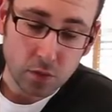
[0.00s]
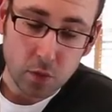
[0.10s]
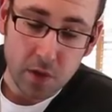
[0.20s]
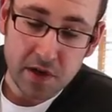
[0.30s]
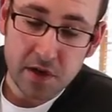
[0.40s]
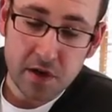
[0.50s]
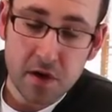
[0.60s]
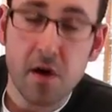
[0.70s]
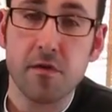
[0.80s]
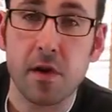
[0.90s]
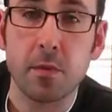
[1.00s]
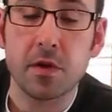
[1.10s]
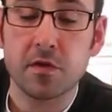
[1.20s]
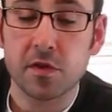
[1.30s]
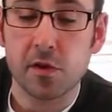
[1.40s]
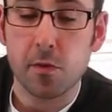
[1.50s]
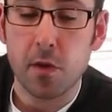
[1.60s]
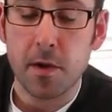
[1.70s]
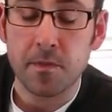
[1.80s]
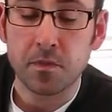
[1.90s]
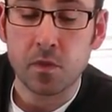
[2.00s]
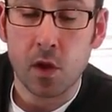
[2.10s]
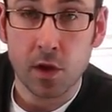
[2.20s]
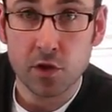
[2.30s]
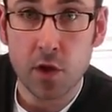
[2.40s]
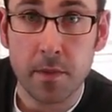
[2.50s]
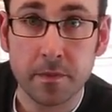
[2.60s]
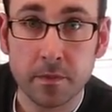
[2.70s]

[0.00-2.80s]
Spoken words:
we did it in our family. So enjoy.